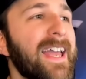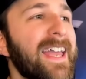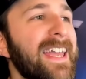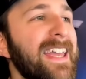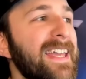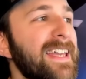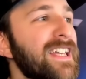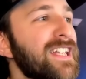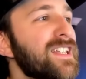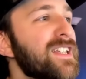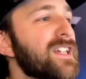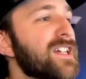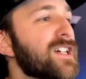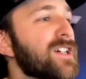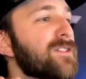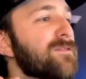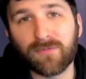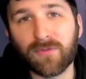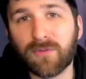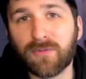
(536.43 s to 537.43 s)
in
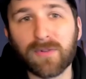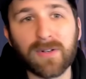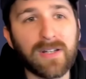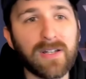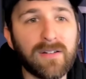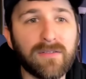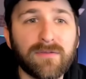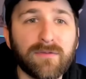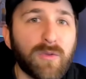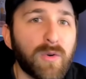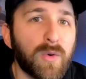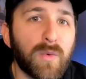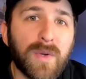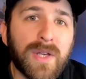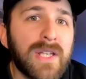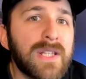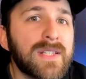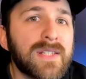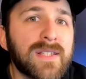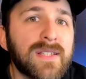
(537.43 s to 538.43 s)
three, four
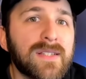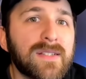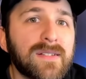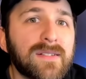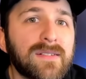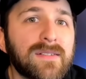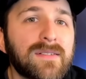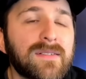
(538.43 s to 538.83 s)
weeks.